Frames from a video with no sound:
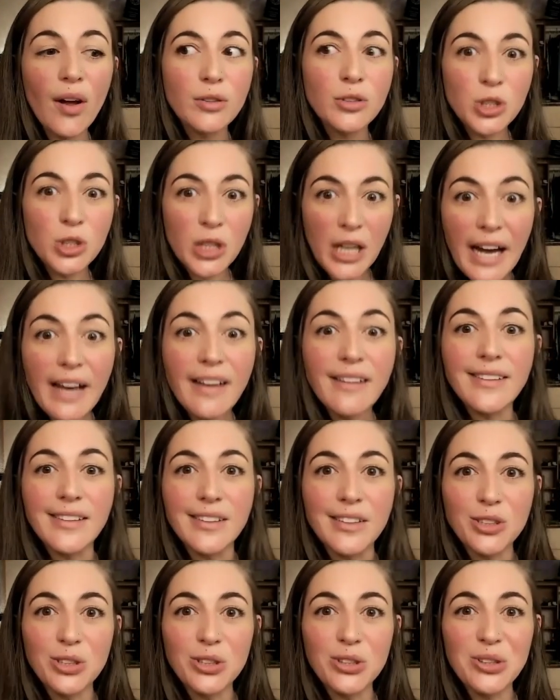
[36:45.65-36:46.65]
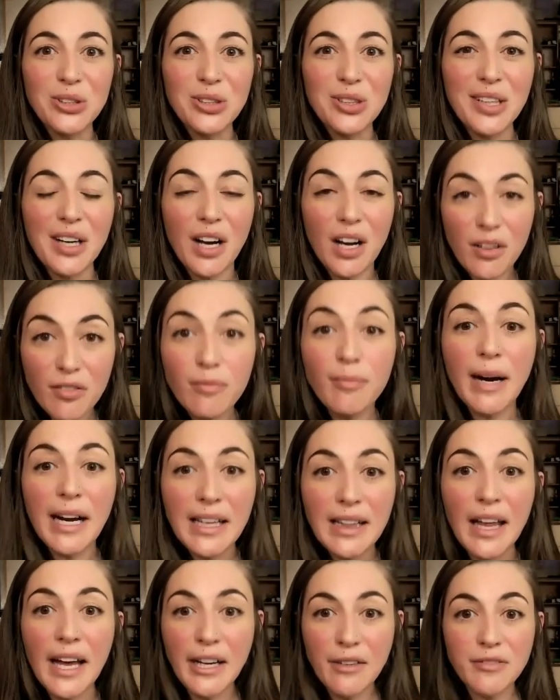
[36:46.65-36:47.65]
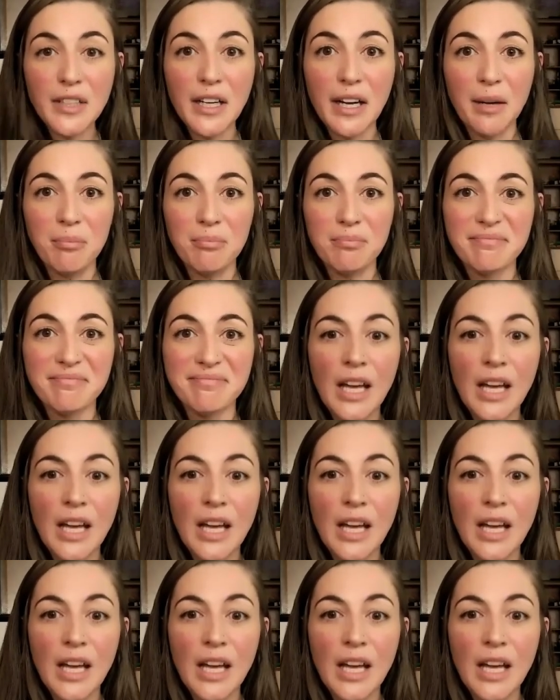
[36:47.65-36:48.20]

challenge of my lifetime.